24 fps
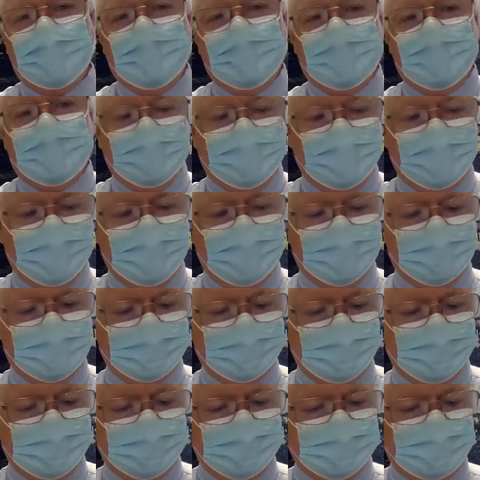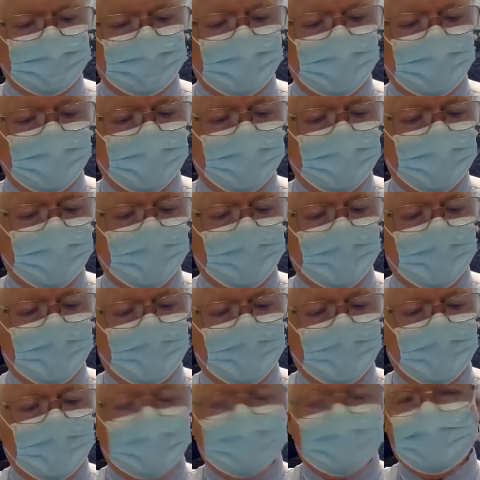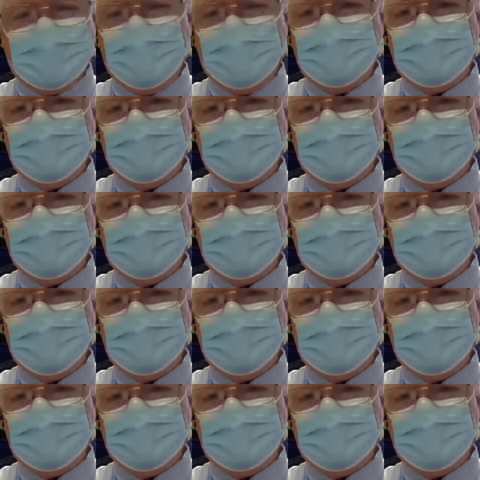in the Catholic Church today. Same